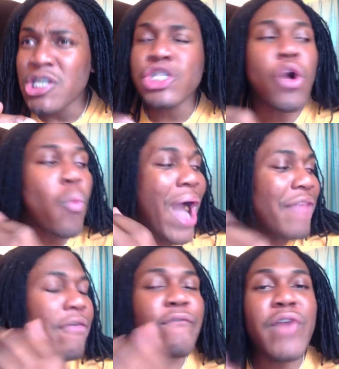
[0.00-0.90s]
So why
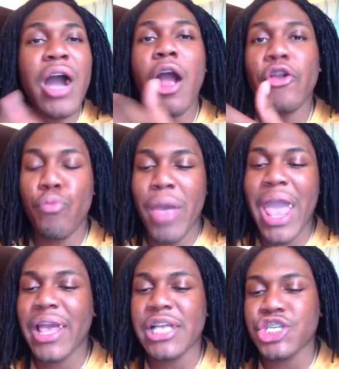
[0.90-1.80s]
the fuck are you
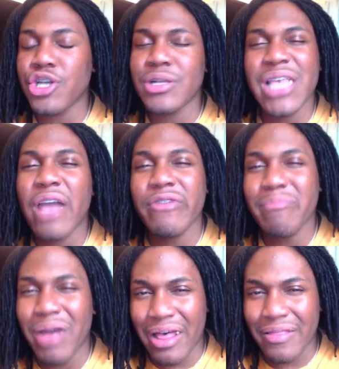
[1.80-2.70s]
paying insurance every
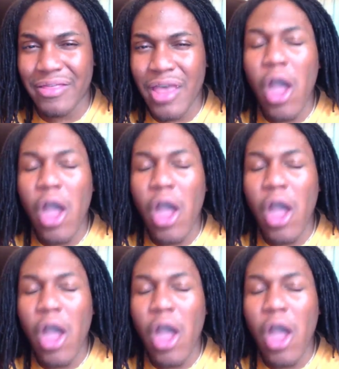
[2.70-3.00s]
month?